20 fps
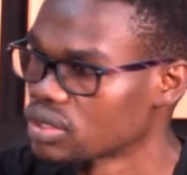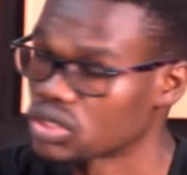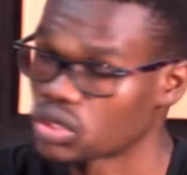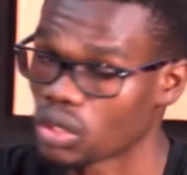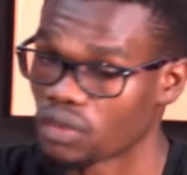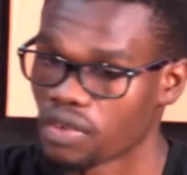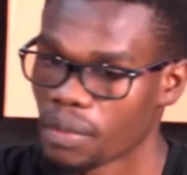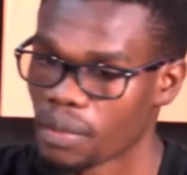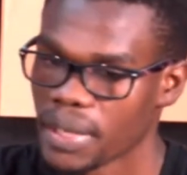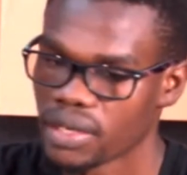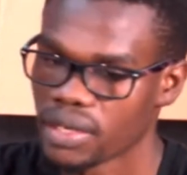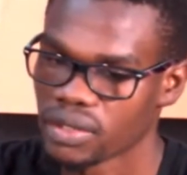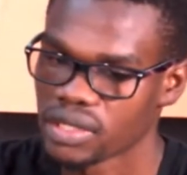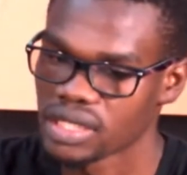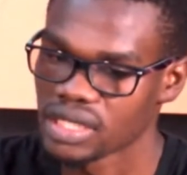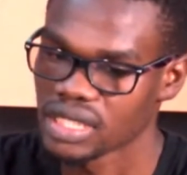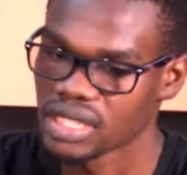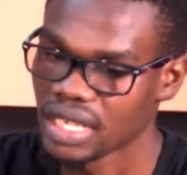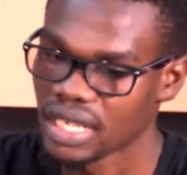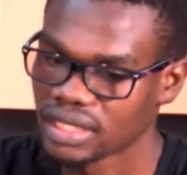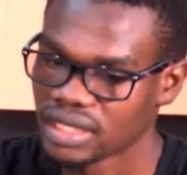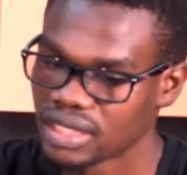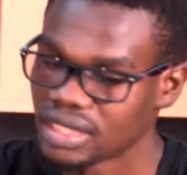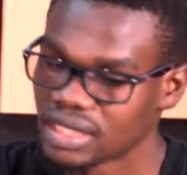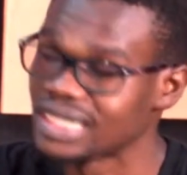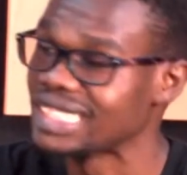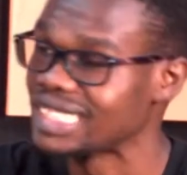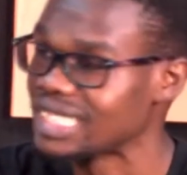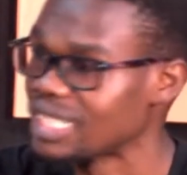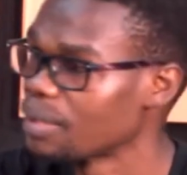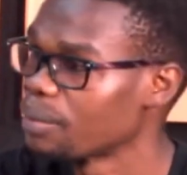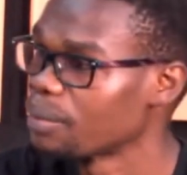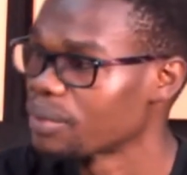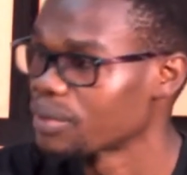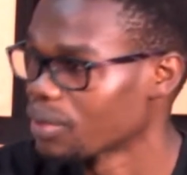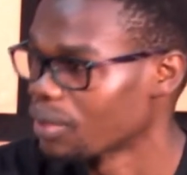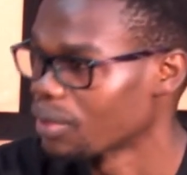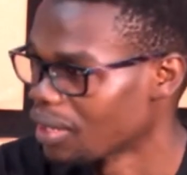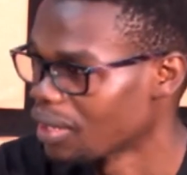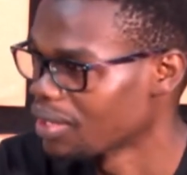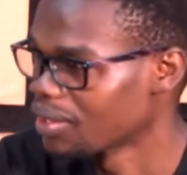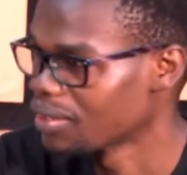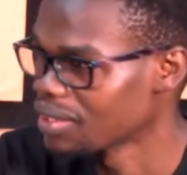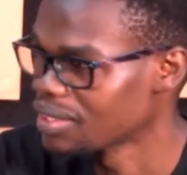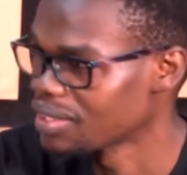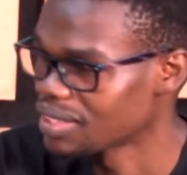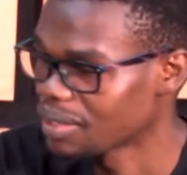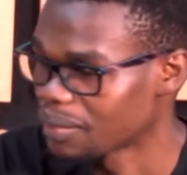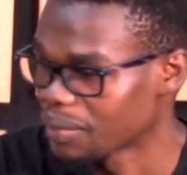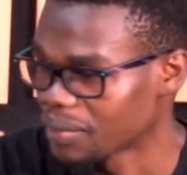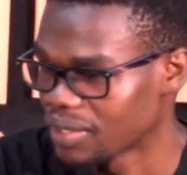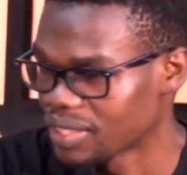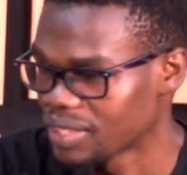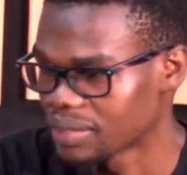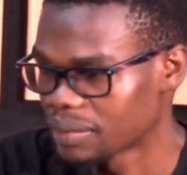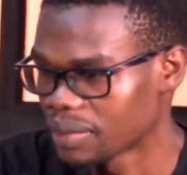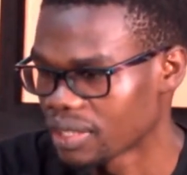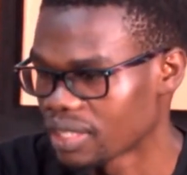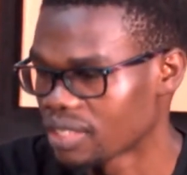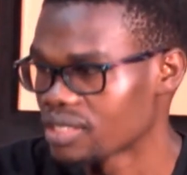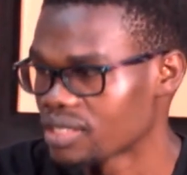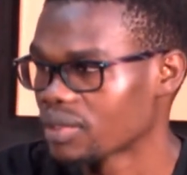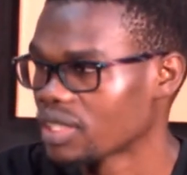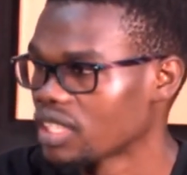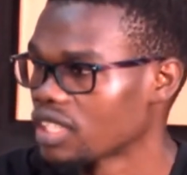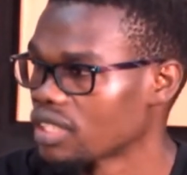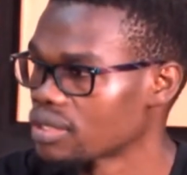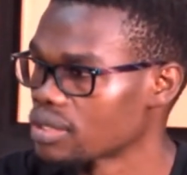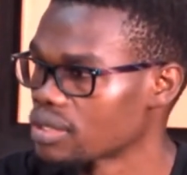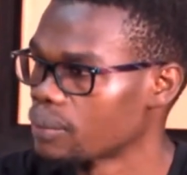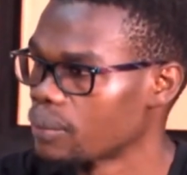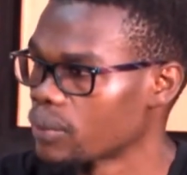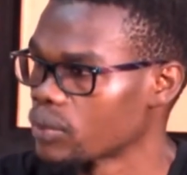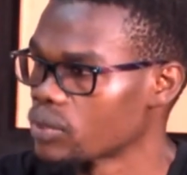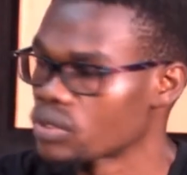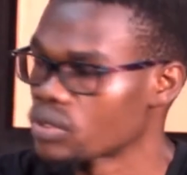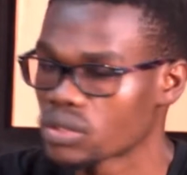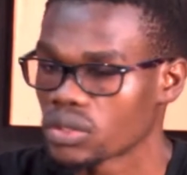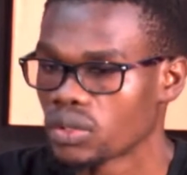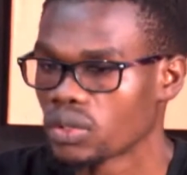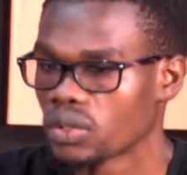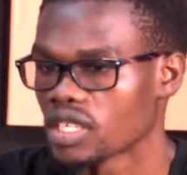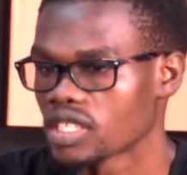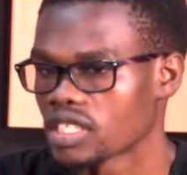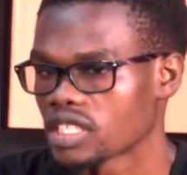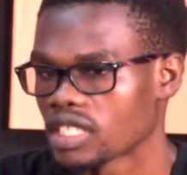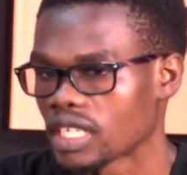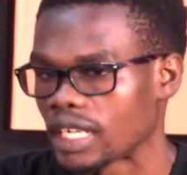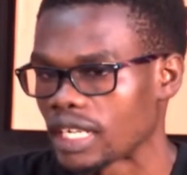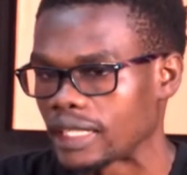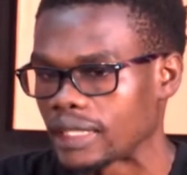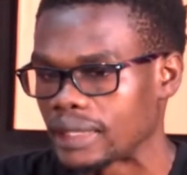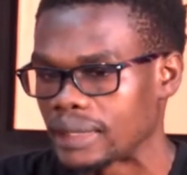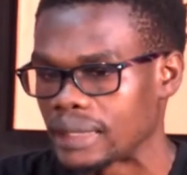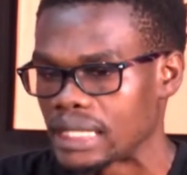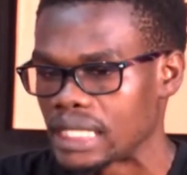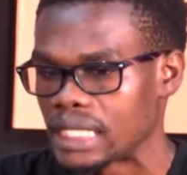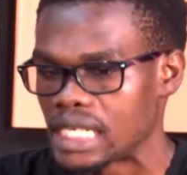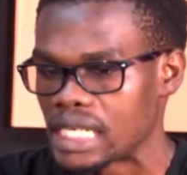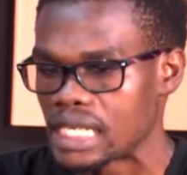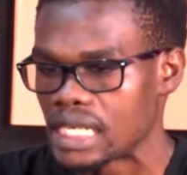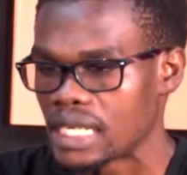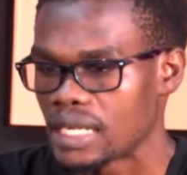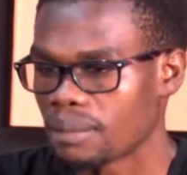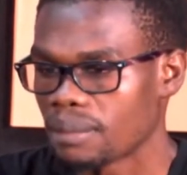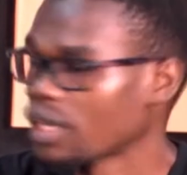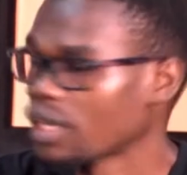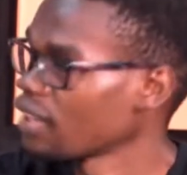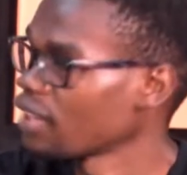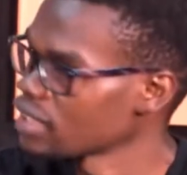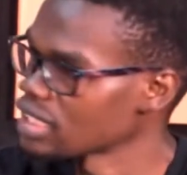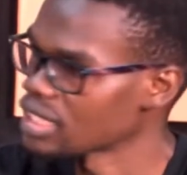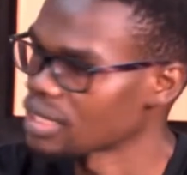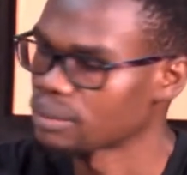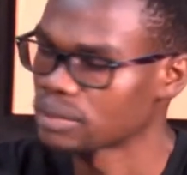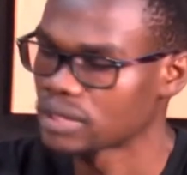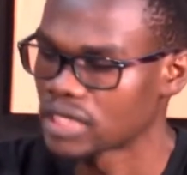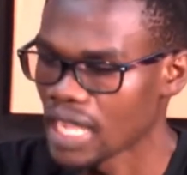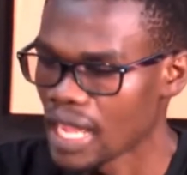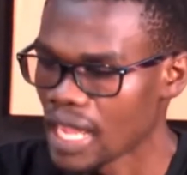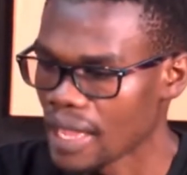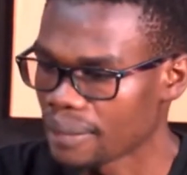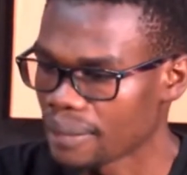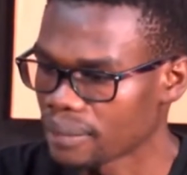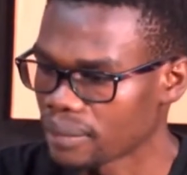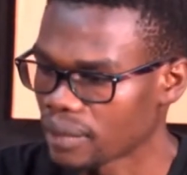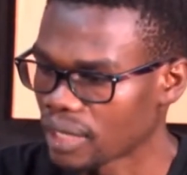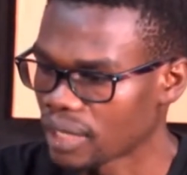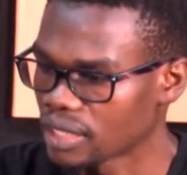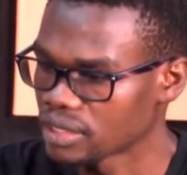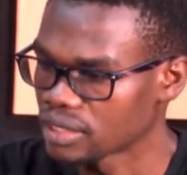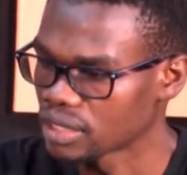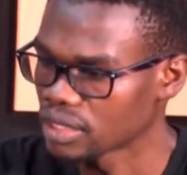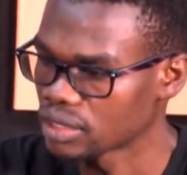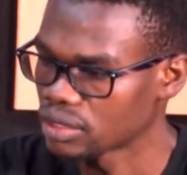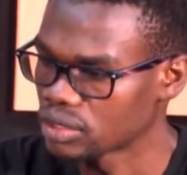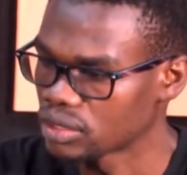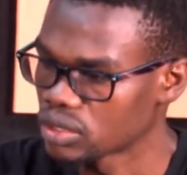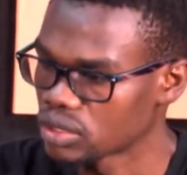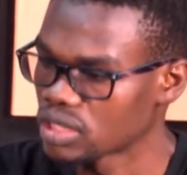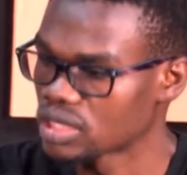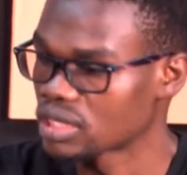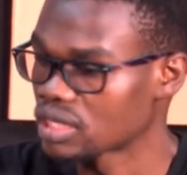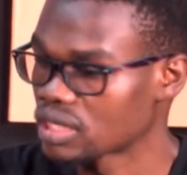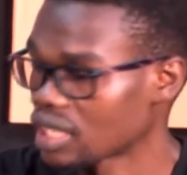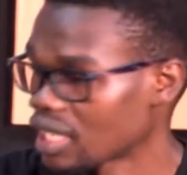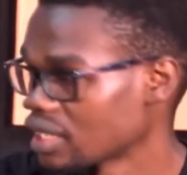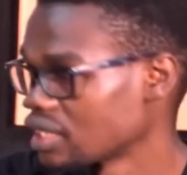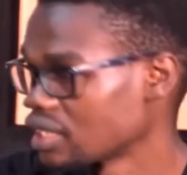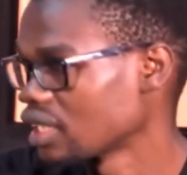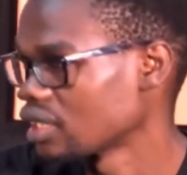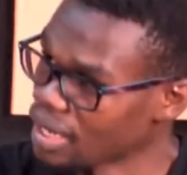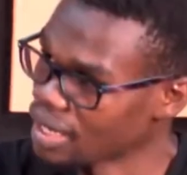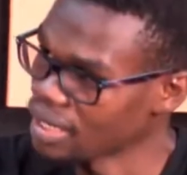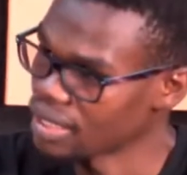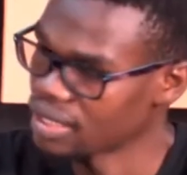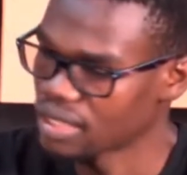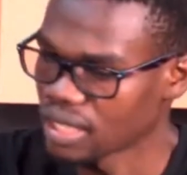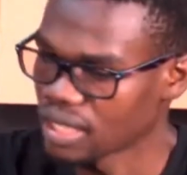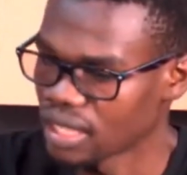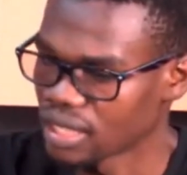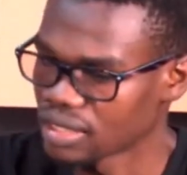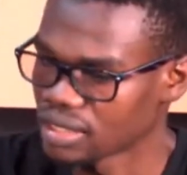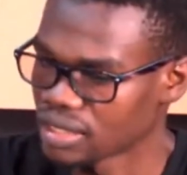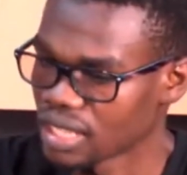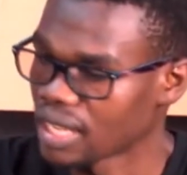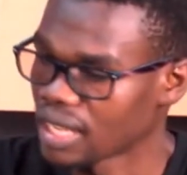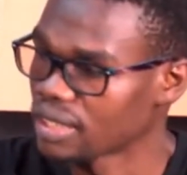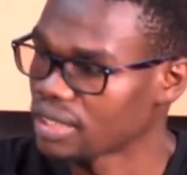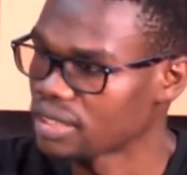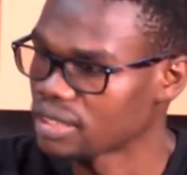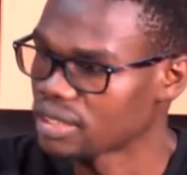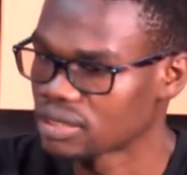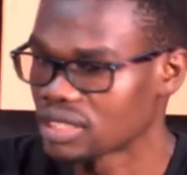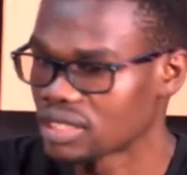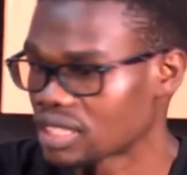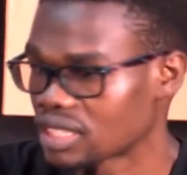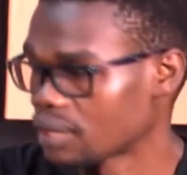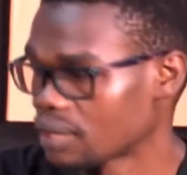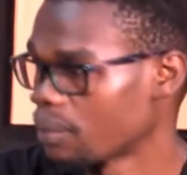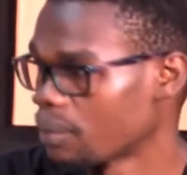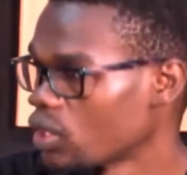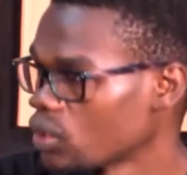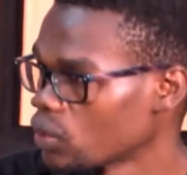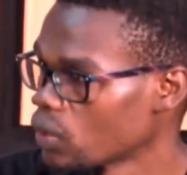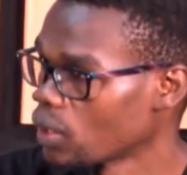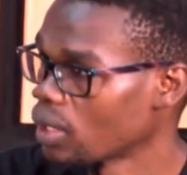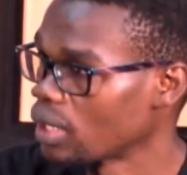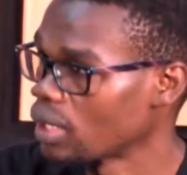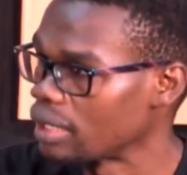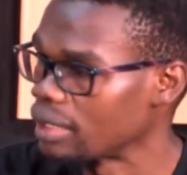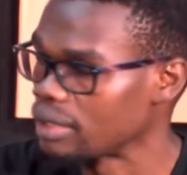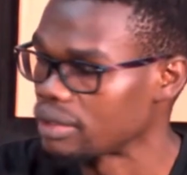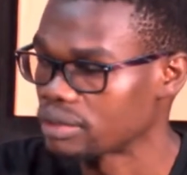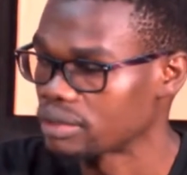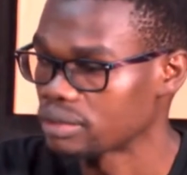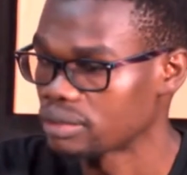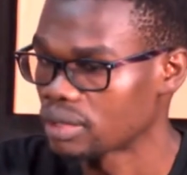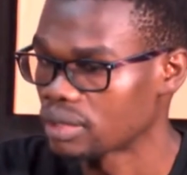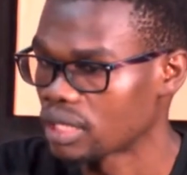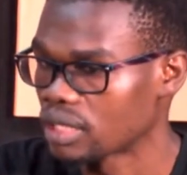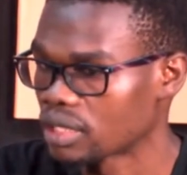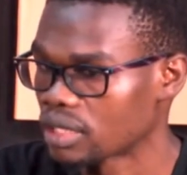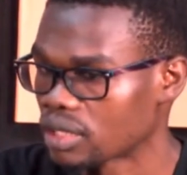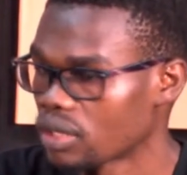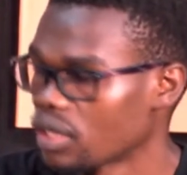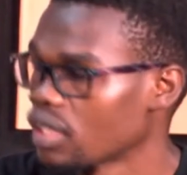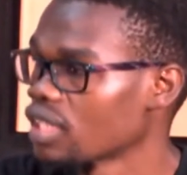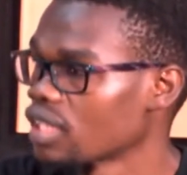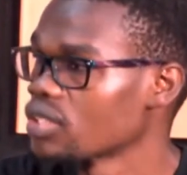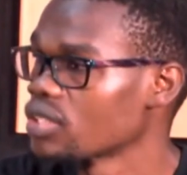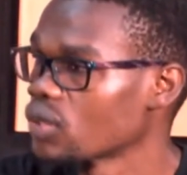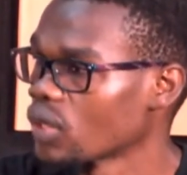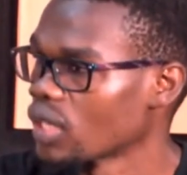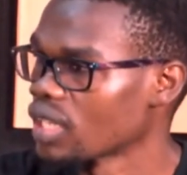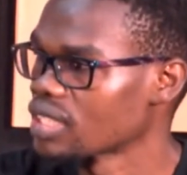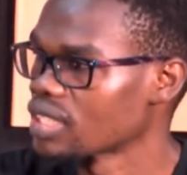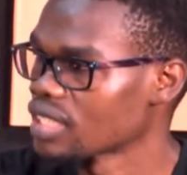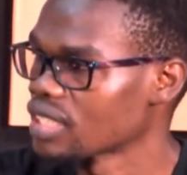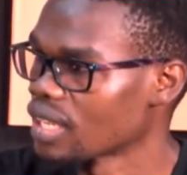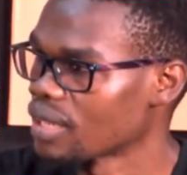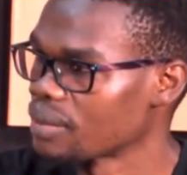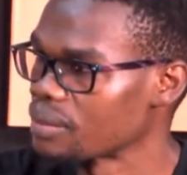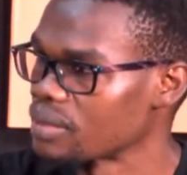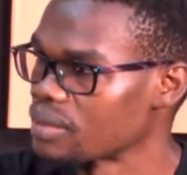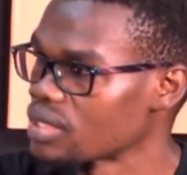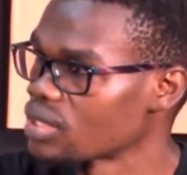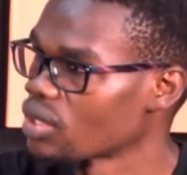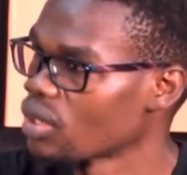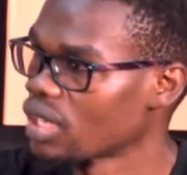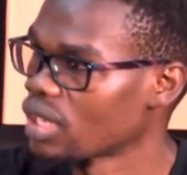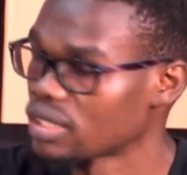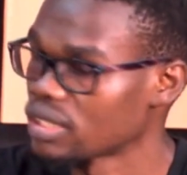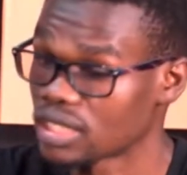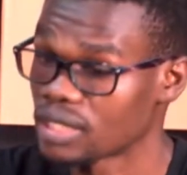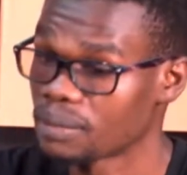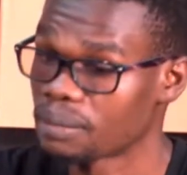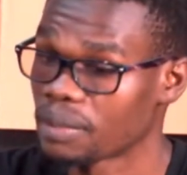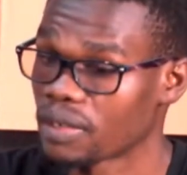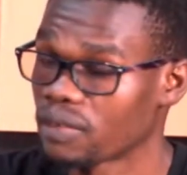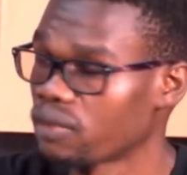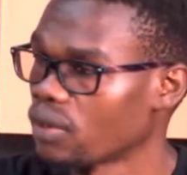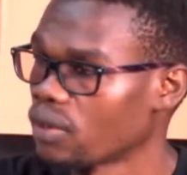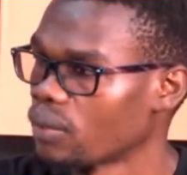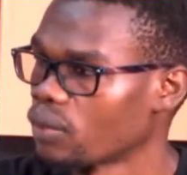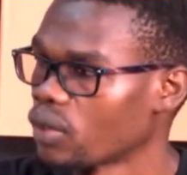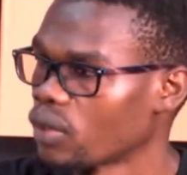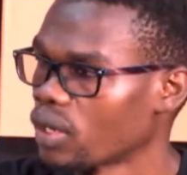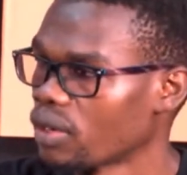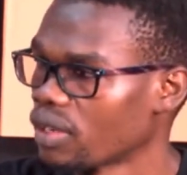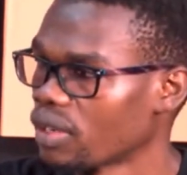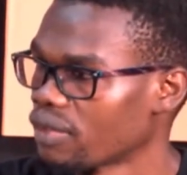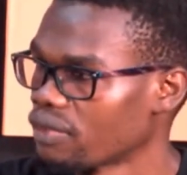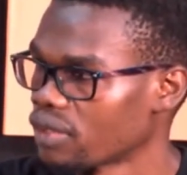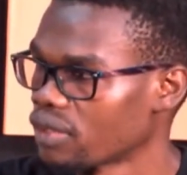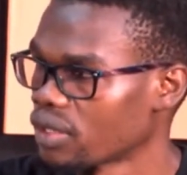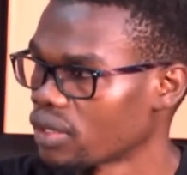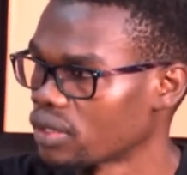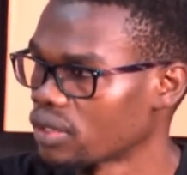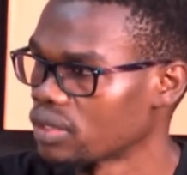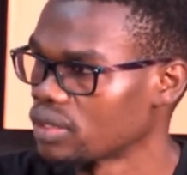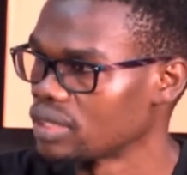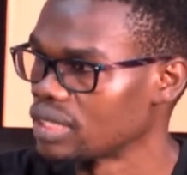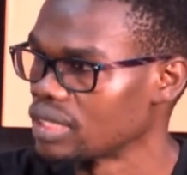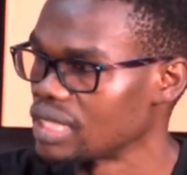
So for me it was that deep to go into entrepreneurship that I was willing to put school aside. But after some time I started to restructure back. I reached at a point where we're going into exams, so I didn't perform well, I failed,